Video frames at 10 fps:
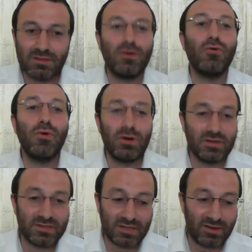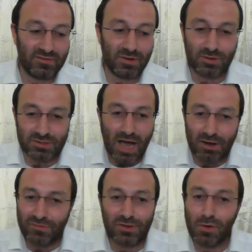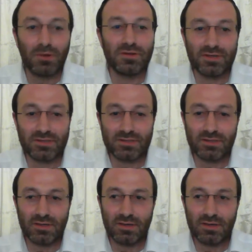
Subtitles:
the oral stuff, because how do we know all this?